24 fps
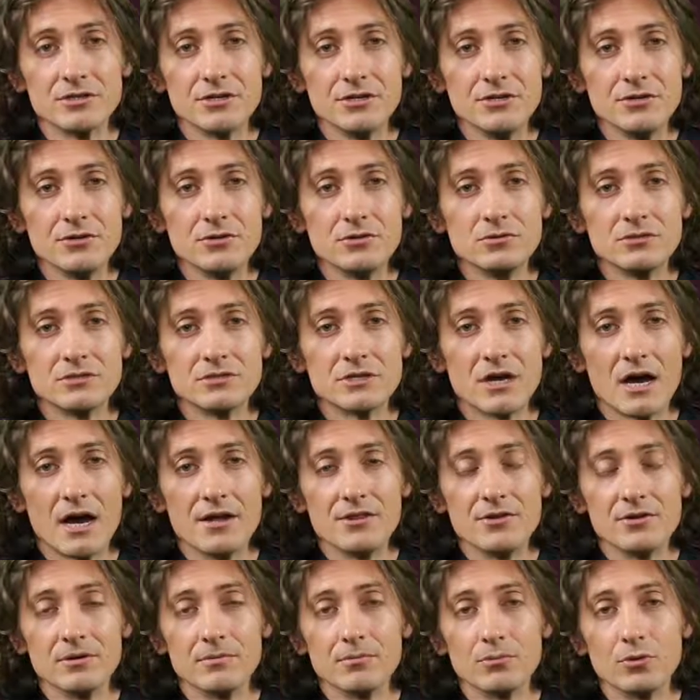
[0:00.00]
to use to
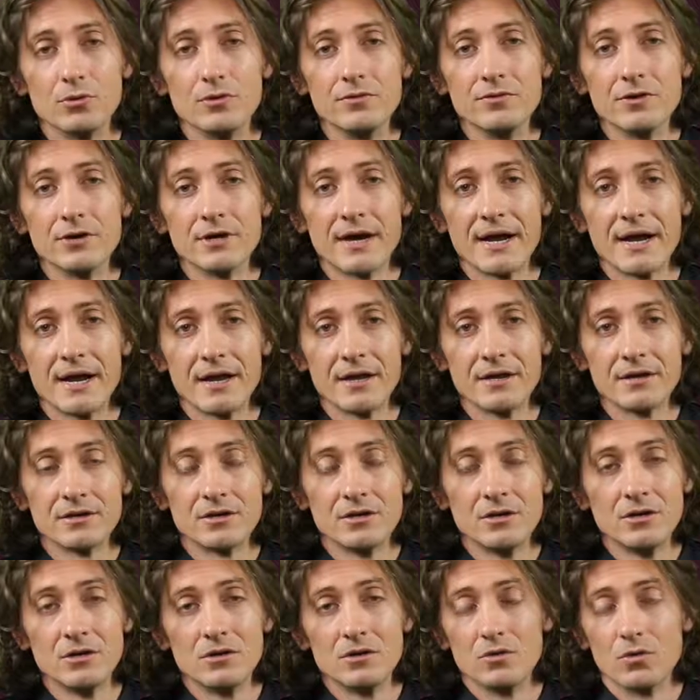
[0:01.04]
either improve their hand
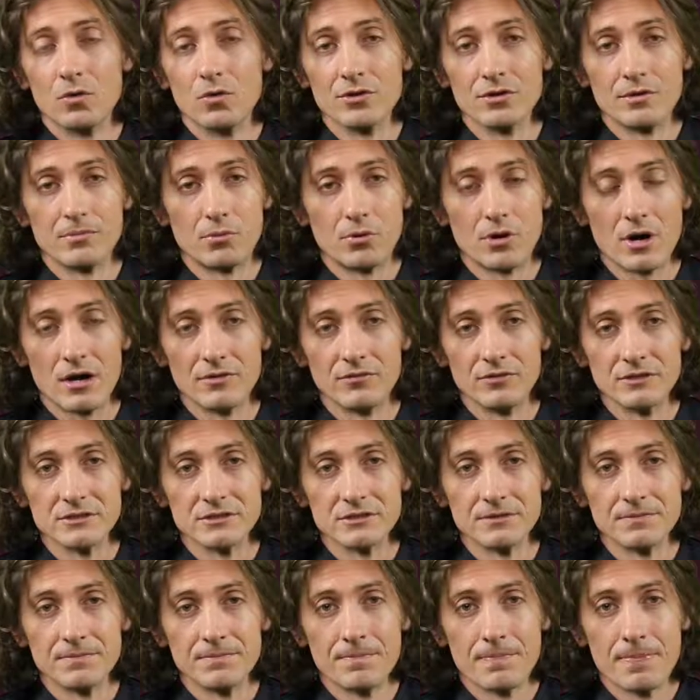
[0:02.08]
or their
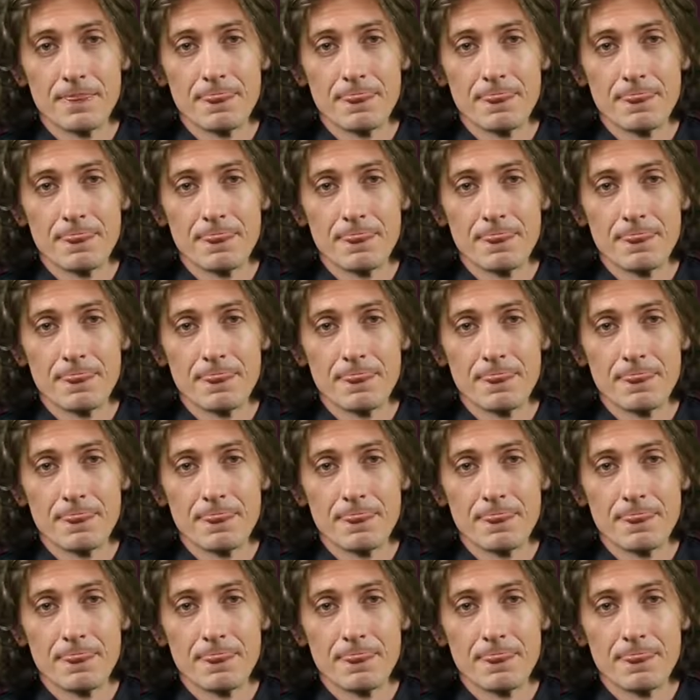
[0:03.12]
profits.